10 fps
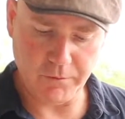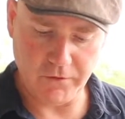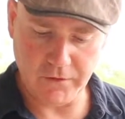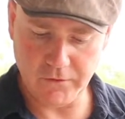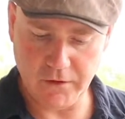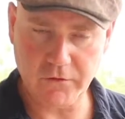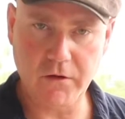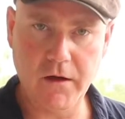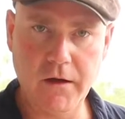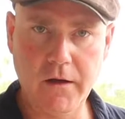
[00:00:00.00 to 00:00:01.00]
cheese
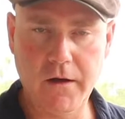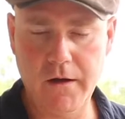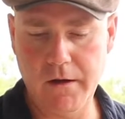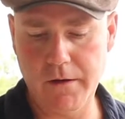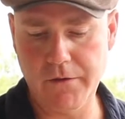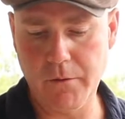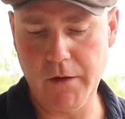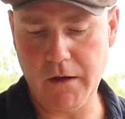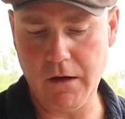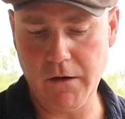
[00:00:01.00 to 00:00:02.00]
yesterday that we
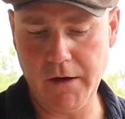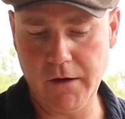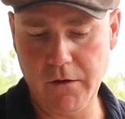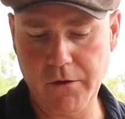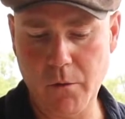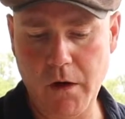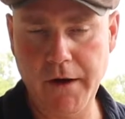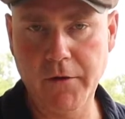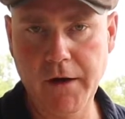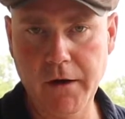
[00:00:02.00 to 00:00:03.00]
carry here at the
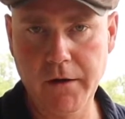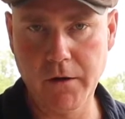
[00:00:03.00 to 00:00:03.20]
winery,